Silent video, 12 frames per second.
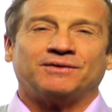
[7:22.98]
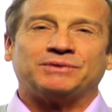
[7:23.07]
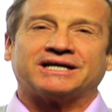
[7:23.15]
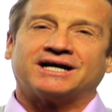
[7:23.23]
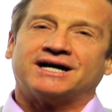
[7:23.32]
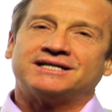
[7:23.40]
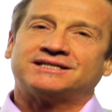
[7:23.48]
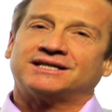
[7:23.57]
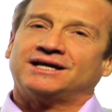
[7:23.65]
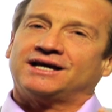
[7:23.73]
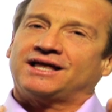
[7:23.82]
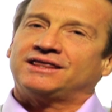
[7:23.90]
because
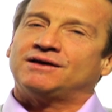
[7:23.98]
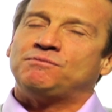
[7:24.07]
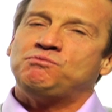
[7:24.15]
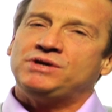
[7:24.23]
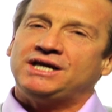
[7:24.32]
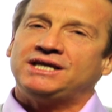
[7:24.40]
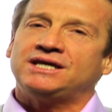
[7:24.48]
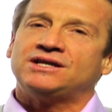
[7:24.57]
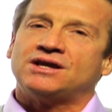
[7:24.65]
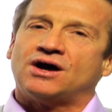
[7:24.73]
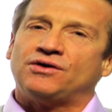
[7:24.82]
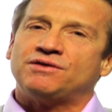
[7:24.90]
the media
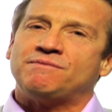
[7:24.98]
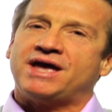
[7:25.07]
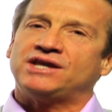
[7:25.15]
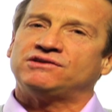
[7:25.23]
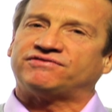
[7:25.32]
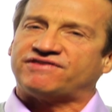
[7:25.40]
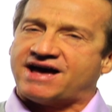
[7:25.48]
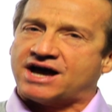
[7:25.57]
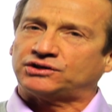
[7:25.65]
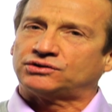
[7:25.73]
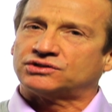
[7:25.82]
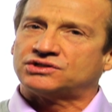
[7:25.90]
know, the
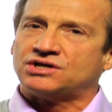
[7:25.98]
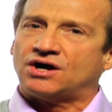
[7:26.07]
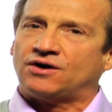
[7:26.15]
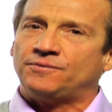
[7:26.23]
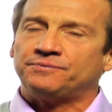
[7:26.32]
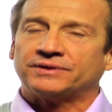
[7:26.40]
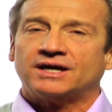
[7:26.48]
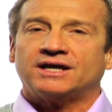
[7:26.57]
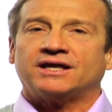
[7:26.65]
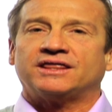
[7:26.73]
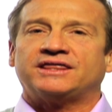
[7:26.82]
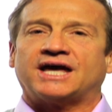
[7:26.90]
manufacturers know,
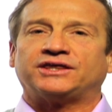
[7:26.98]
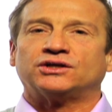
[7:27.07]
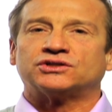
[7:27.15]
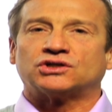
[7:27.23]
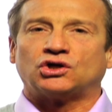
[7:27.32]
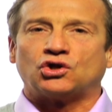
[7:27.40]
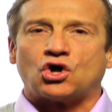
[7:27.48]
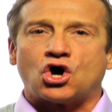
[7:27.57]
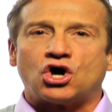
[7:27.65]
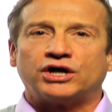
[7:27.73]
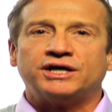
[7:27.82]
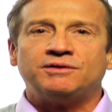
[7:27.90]
that there's a
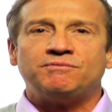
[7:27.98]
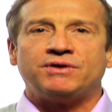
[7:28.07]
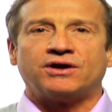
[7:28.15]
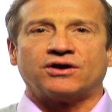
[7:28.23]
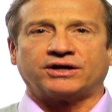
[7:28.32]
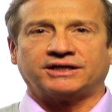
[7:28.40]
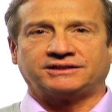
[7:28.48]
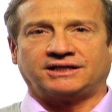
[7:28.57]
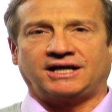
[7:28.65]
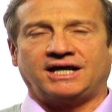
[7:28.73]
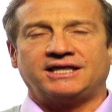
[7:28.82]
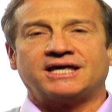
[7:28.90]
law in America
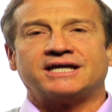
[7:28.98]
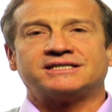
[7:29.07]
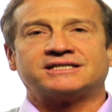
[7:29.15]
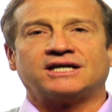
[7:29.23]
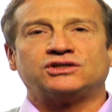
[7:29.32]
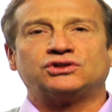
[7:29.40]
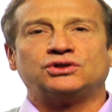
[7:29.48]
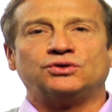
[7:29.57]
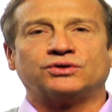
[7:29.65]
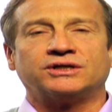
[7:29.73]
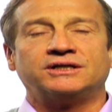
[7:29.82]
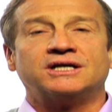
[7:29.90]
today that says
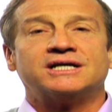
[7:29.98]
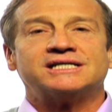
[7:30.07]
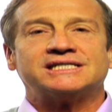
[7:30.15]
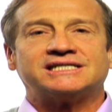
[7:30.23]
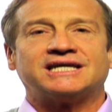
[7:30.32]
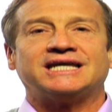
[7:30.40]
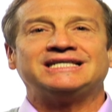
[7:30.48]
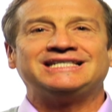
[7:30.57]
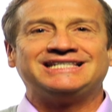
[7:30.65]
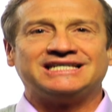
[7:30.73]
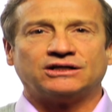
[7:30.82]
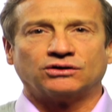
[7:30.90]
you can say
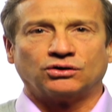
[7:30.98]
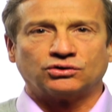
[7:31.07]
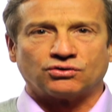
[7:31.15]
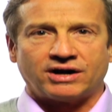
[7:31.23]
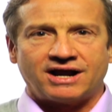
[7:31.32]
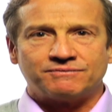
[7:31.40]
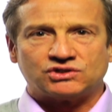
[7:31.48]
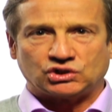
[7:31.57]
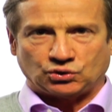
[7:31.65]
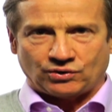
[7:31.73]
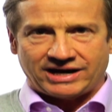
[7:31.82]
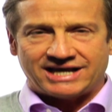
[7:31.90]
0 grams
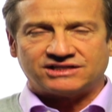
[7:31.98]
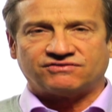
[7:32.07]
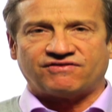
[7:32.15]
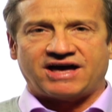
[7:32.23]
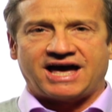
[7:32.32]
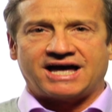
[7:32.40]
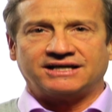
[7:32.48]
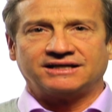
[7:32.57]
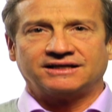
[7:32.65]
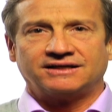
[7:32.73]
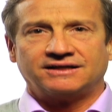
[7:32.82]
trans fat